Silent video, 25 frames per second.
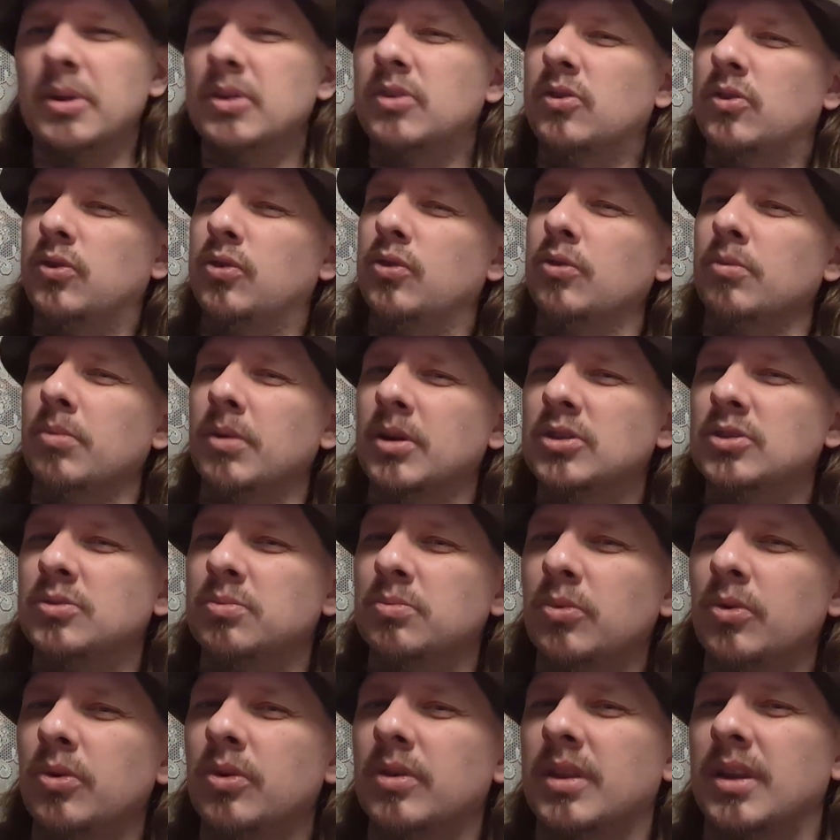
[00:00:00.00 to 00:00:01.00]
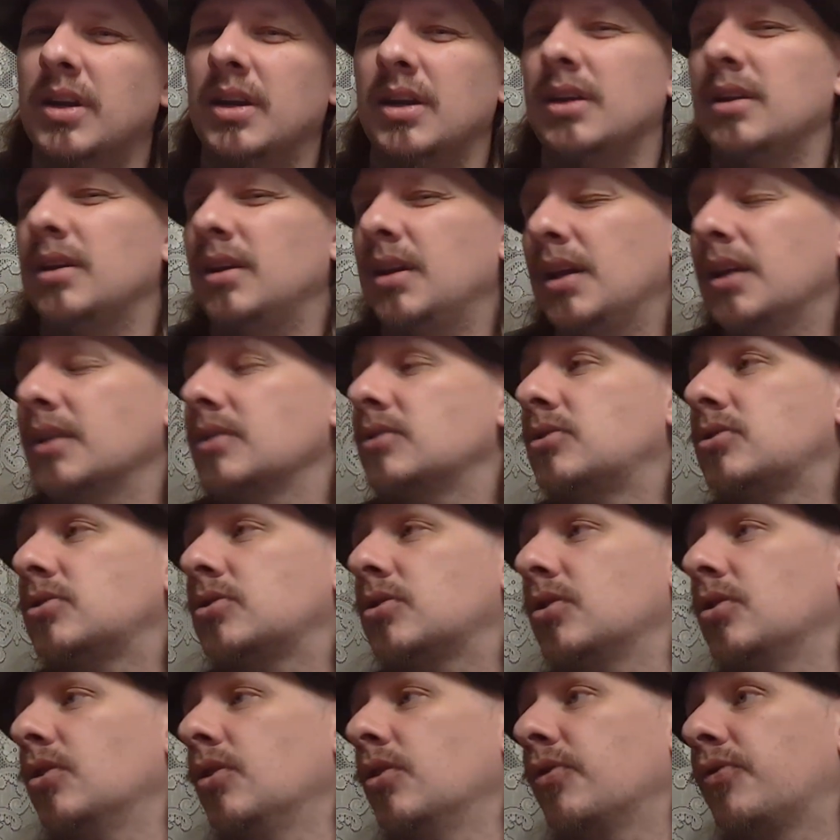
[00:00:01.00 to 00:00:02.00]
too much more than it needs
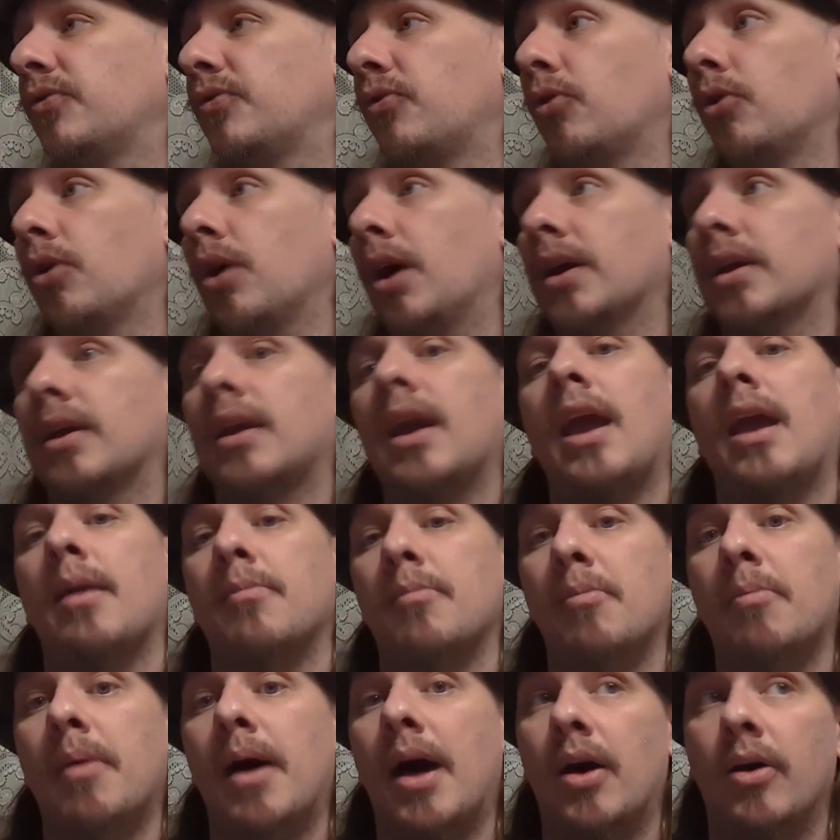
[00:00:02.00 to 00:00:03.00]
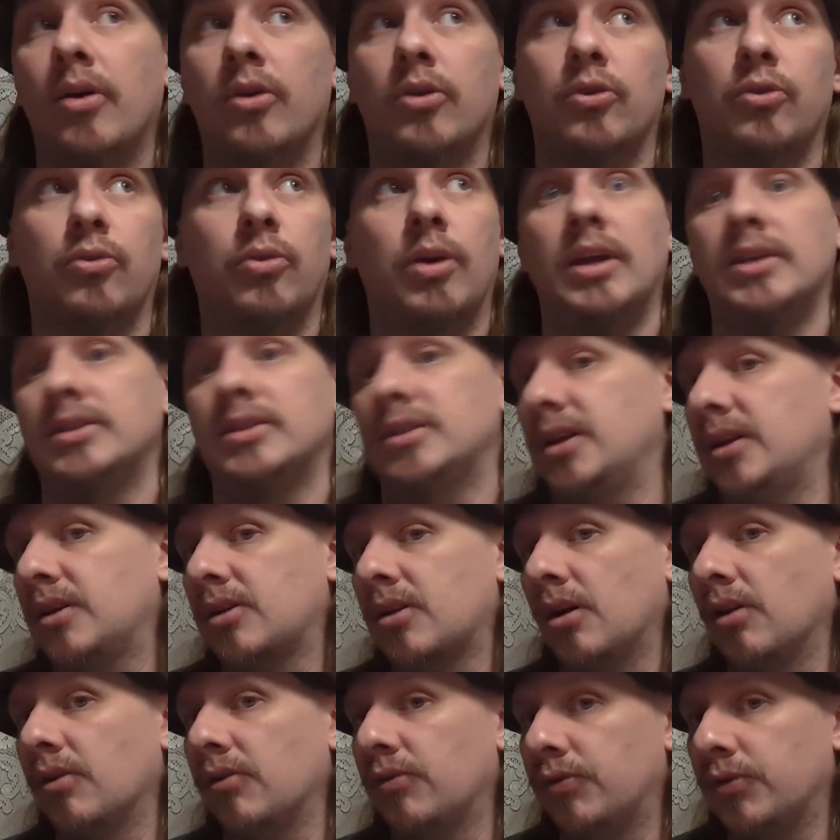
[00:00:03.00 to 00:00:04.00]
to for a game about crazy
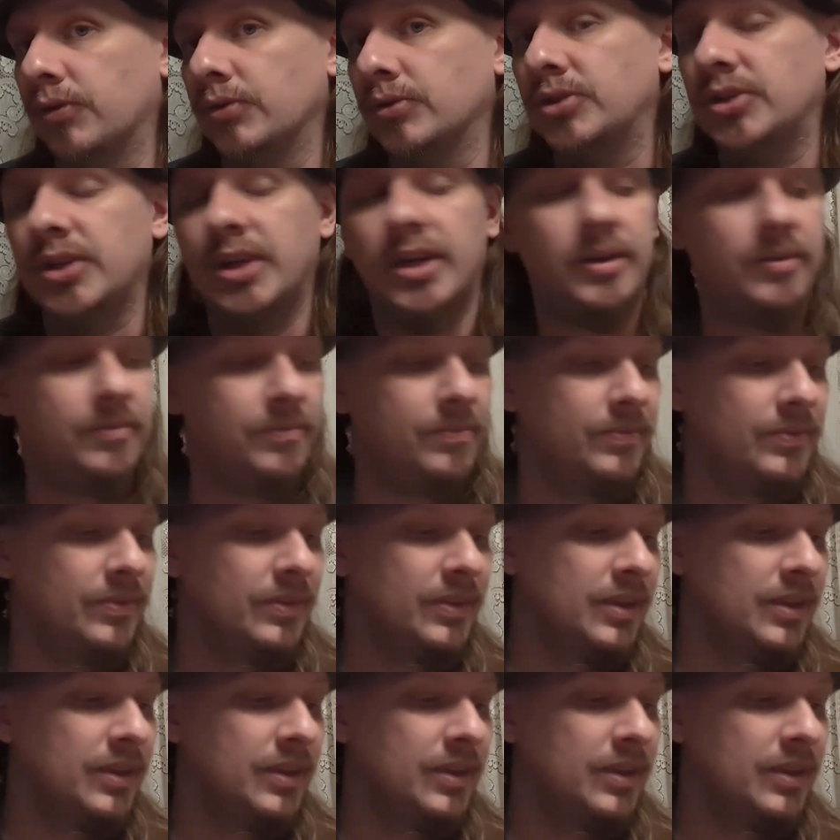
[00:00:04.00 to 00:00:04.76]
kung fu shit.